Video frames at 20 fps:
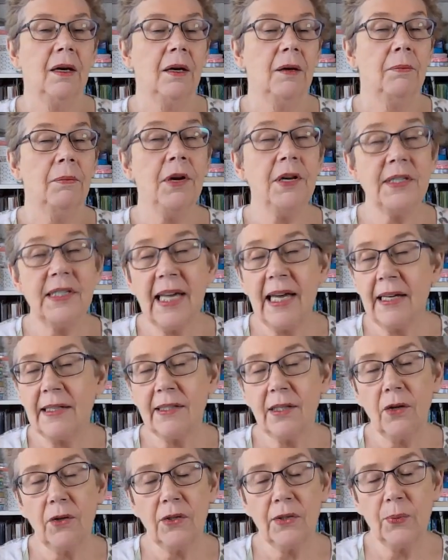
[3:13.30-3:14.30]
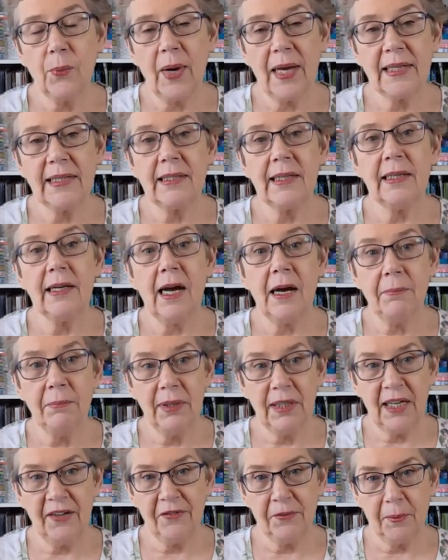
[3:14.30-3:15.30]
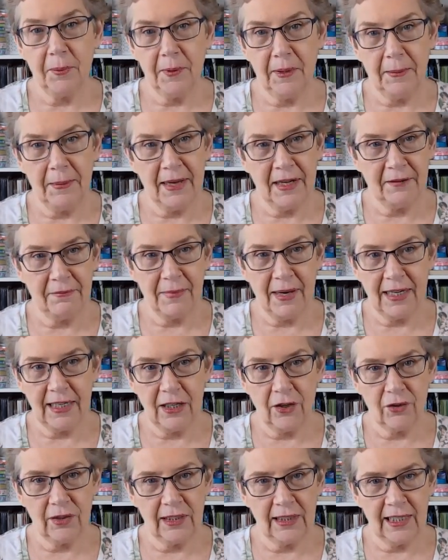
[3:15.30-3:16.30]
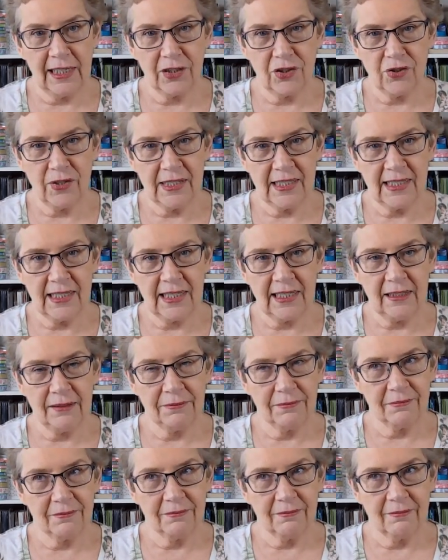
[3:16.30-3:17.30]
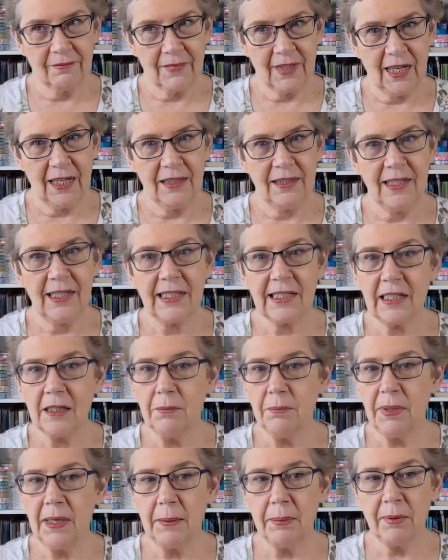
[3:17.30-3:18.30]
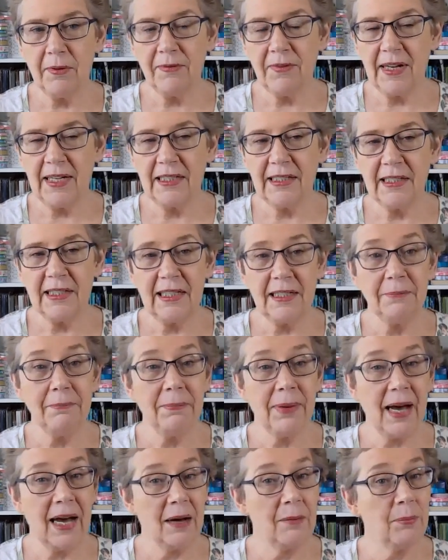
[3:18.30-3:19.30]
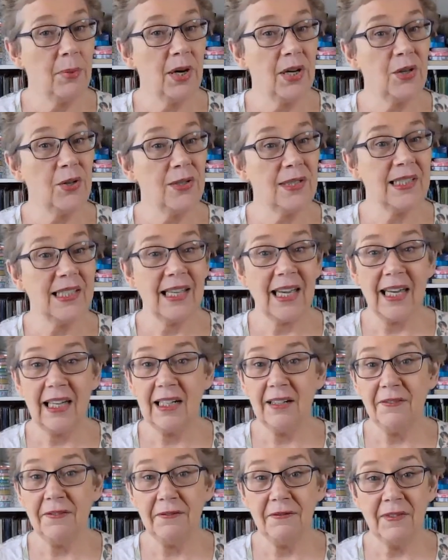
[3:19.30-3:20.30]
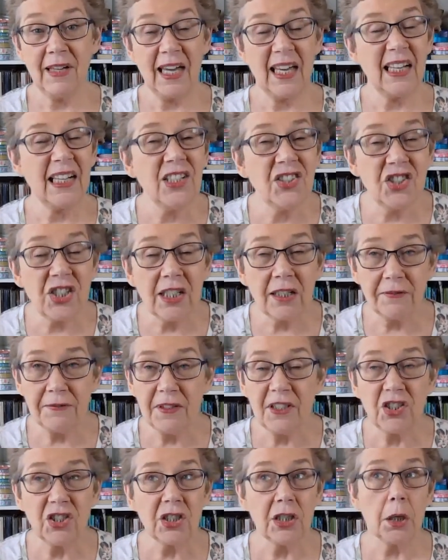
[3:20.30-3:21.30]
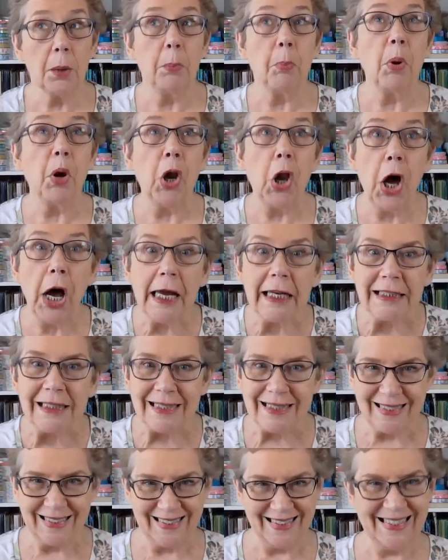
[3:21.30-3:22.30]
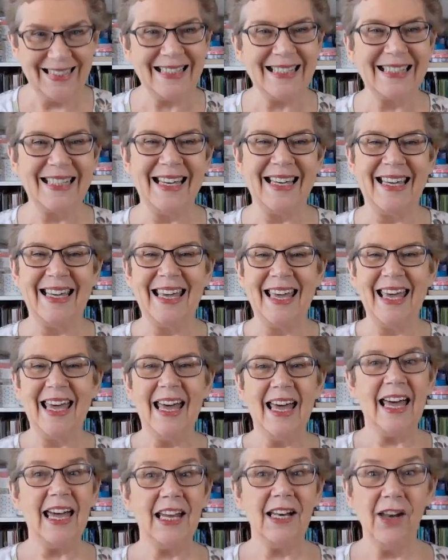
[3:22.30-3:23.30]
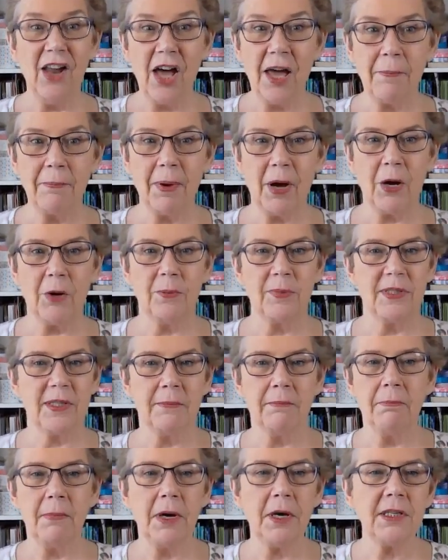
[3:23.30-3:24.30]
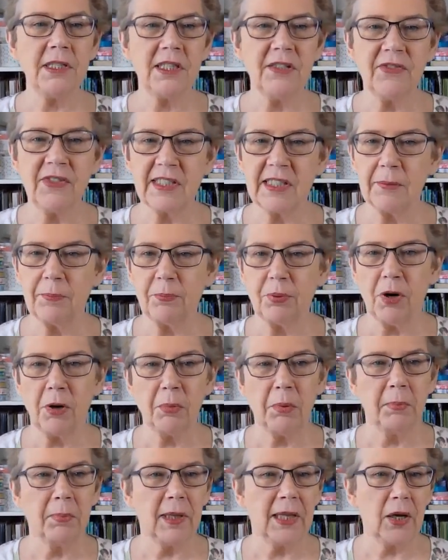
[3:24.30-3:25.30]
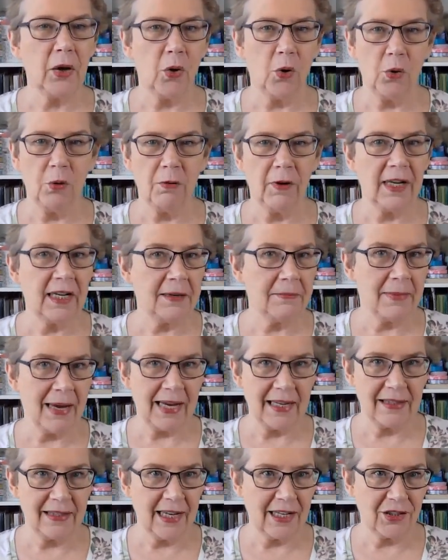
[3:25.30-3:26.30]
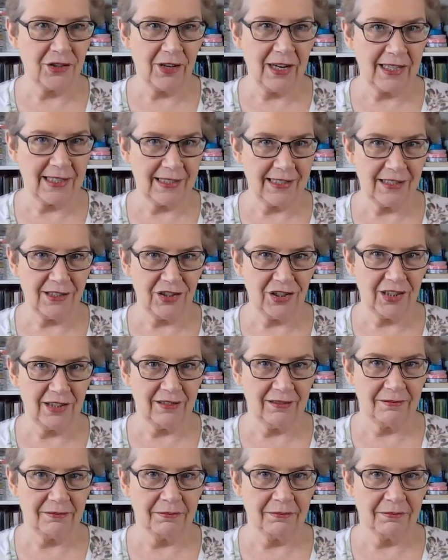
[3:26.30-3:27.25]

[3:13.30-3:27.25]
Most households waste an unbelievable amount of money on electricity, and this can be prevented in part by using energy-efficient appliances and light bulbs, and most of us have probably already made that transition.